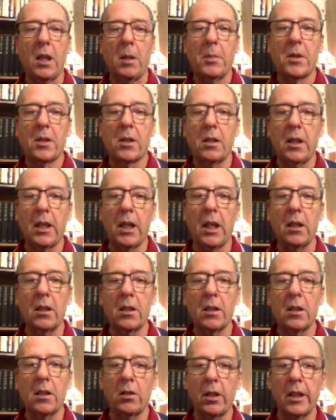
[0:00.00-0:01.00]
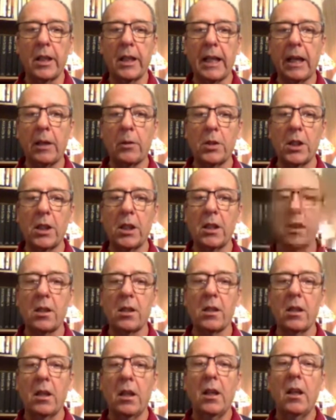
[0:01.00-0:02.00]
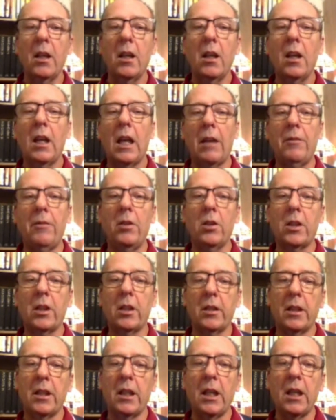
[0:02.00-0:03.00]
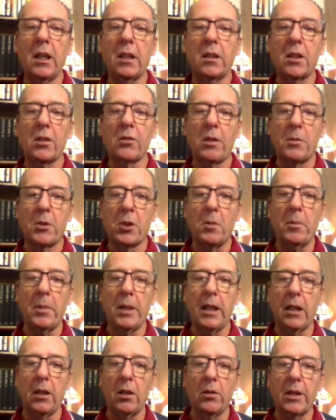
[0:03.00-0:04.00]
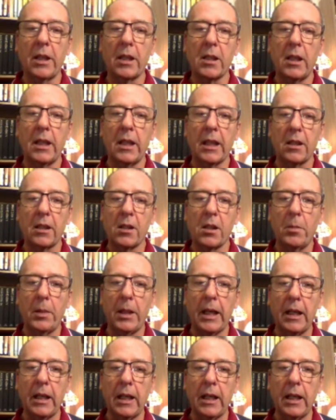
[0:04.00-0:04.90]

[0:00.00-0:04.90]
tips and hints on learning languages, have a look at the description below. There's a link to